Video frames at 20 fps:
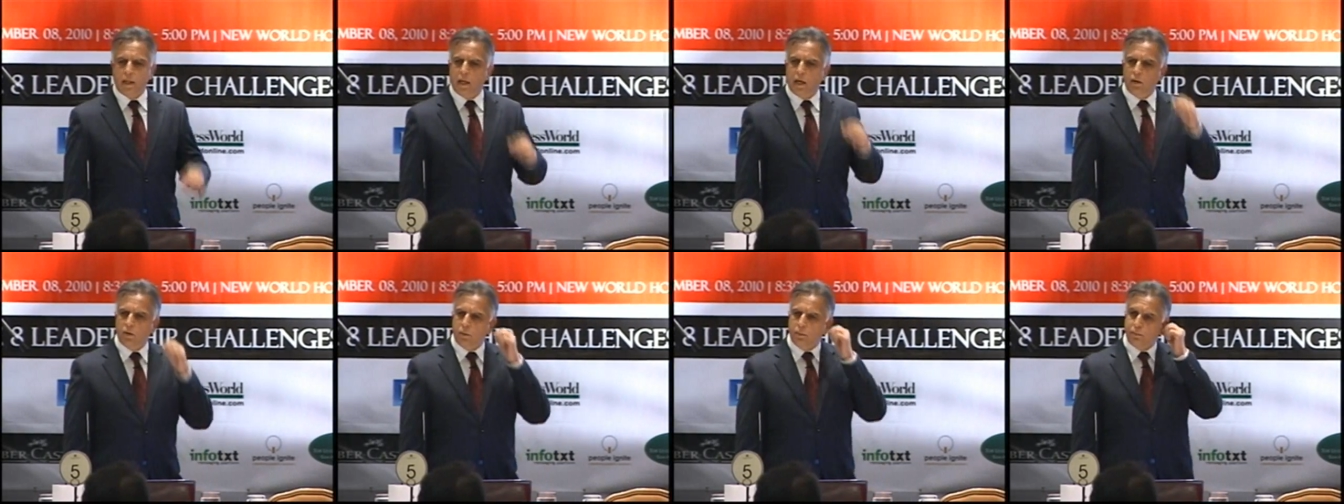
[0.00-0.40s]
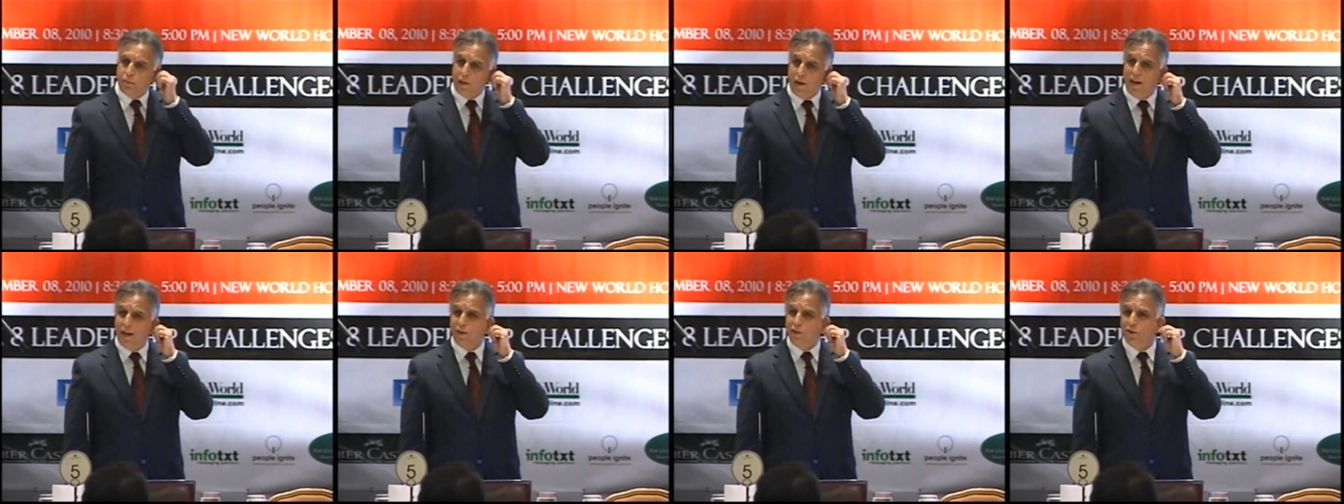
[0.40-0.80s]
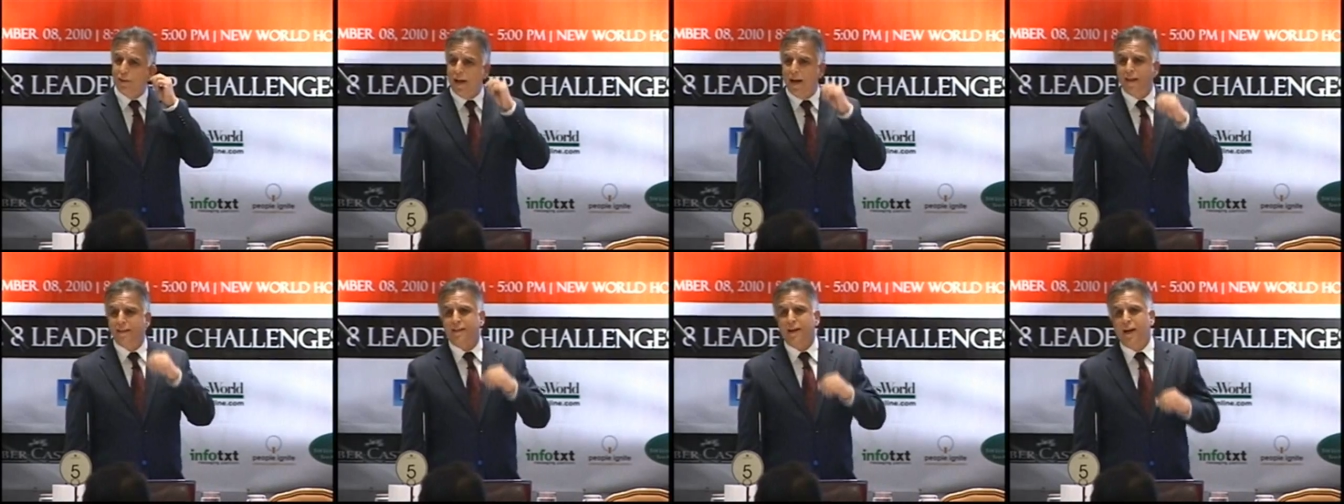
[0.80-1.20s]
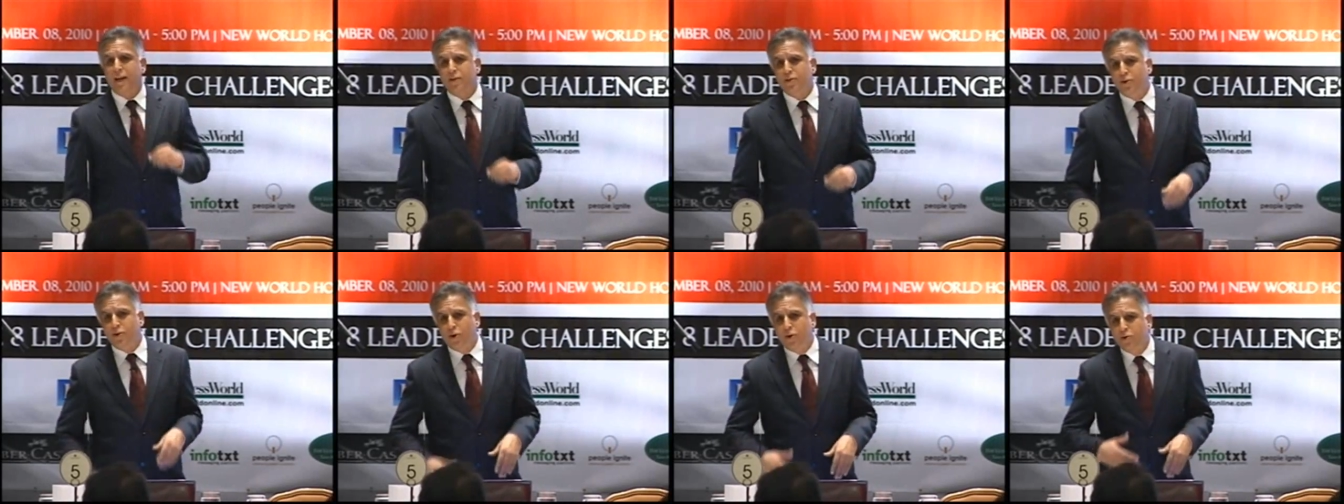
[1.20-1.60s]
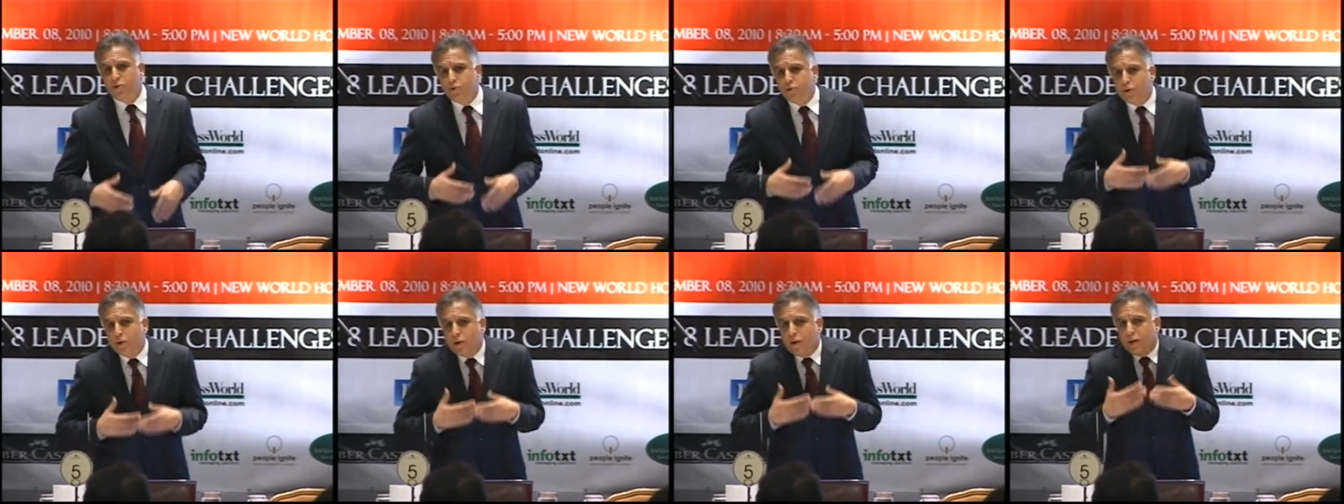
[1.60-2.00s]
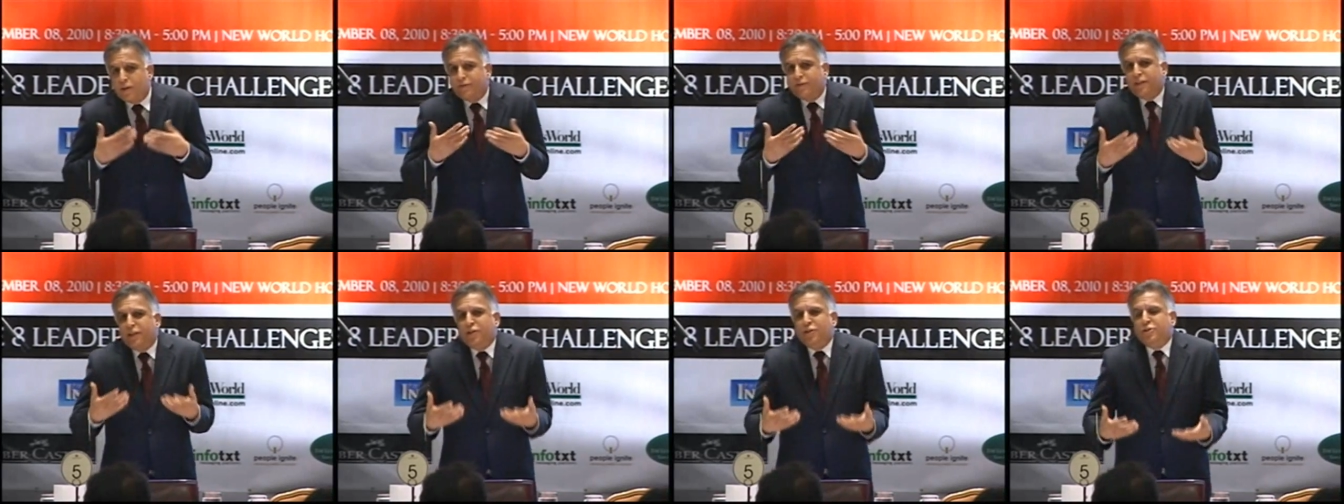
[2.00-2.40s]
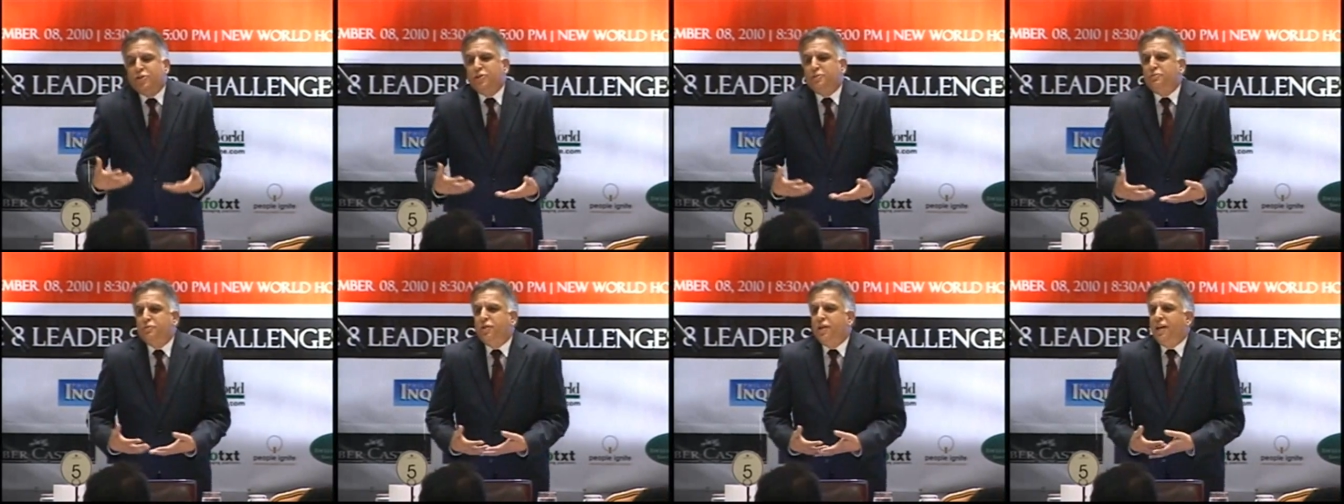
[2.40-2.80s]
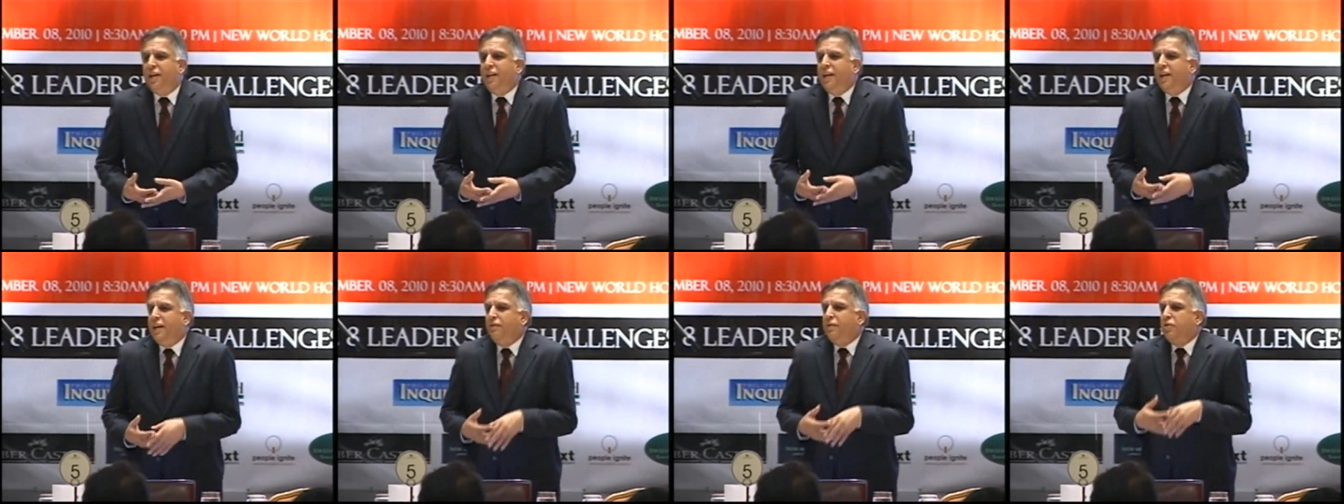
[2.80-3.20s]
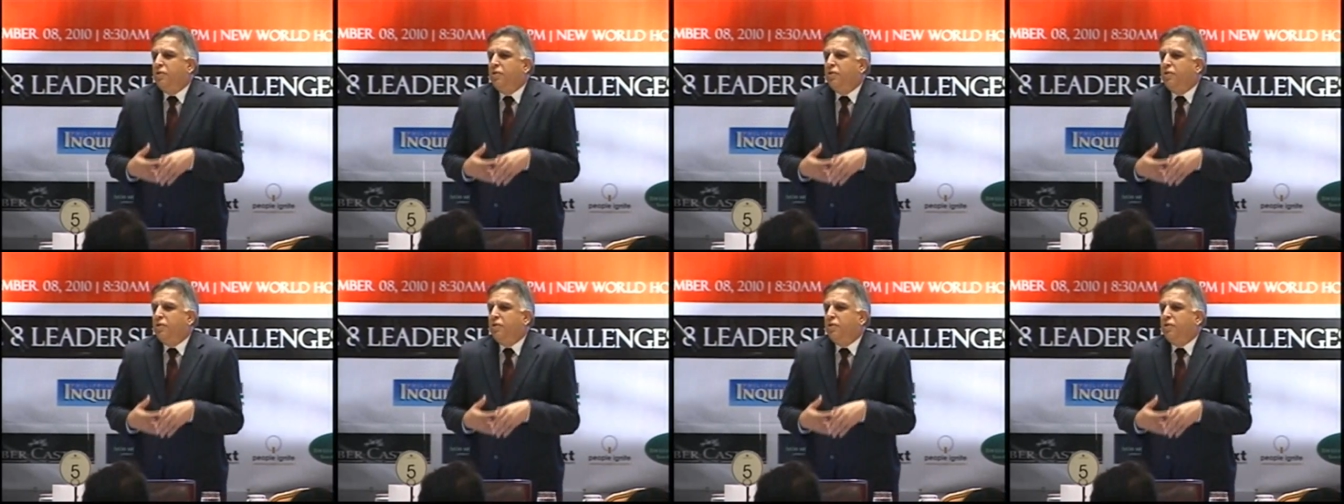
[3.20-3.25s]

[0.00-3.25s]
Now, prior to that, I'd gone through a lot of leadership training.